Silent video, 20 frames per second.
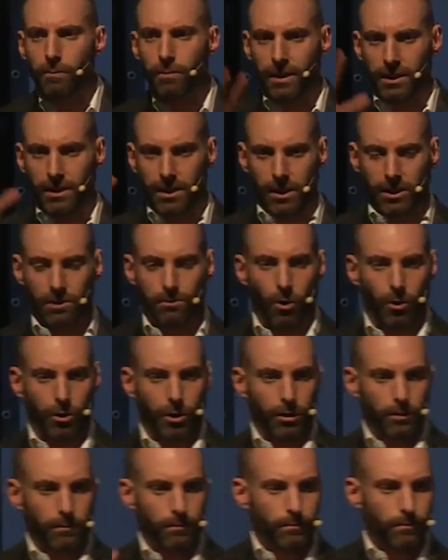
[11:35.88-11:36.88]
business
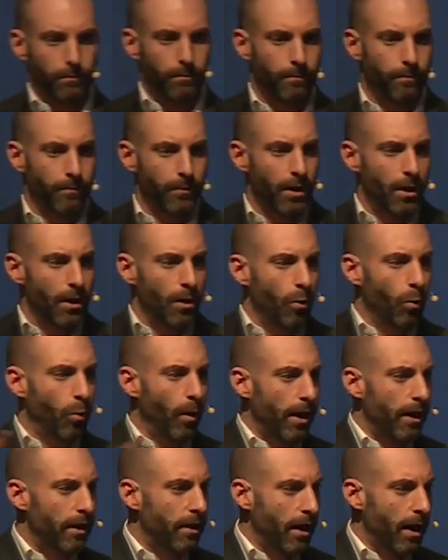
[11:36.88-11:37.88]
model,
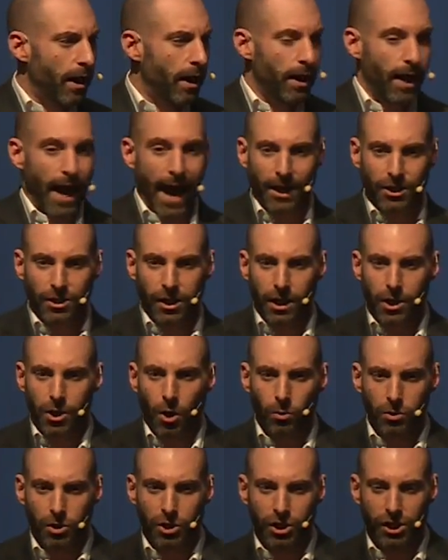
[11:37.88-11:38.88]
where they actually
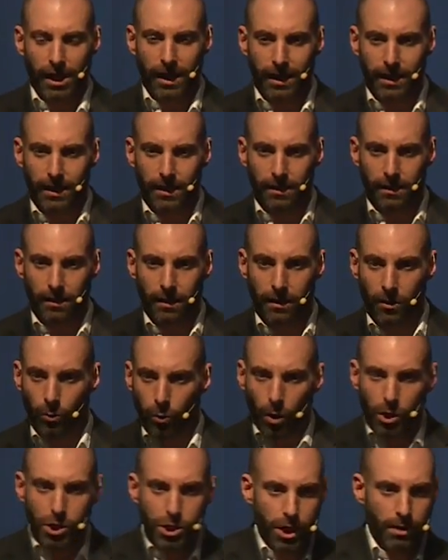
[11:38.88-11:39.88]
don't sell the
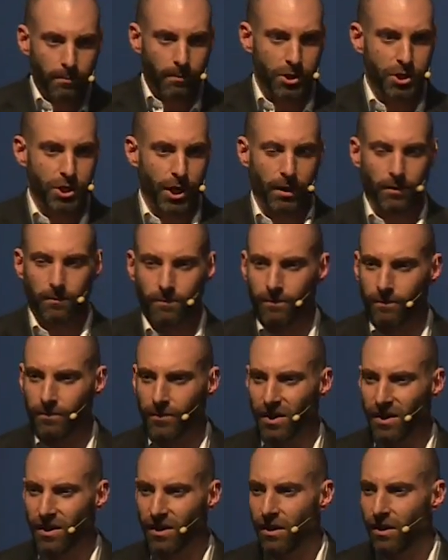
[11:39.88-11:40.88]
washing machine,
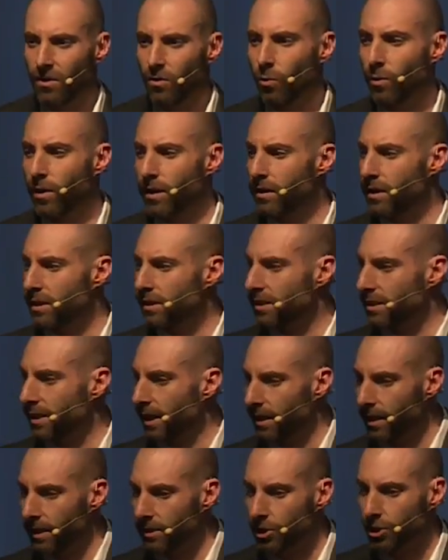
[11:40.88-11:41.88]
where they
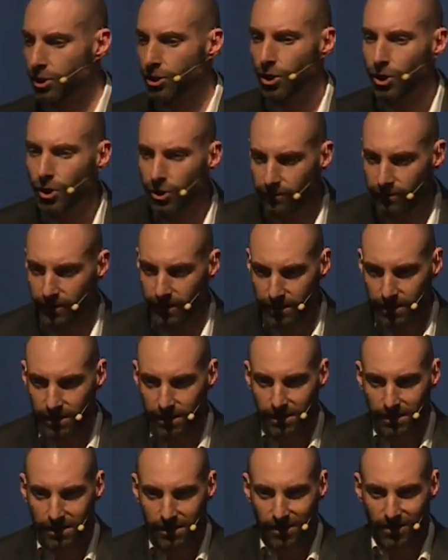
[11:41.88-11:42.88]
sell a
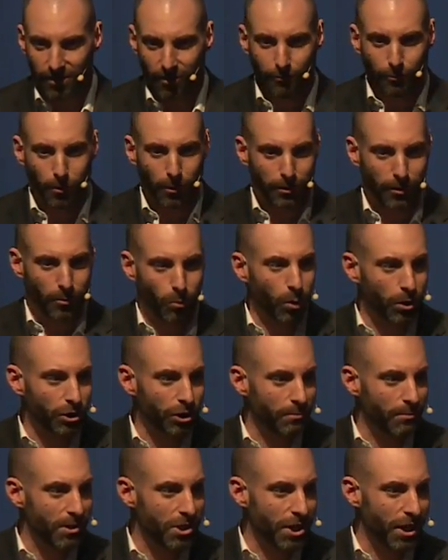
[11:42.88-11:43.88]
service of what the
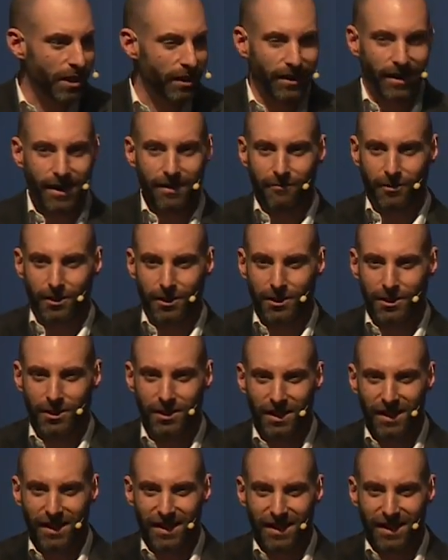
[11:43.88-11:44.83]
washing machine delivers.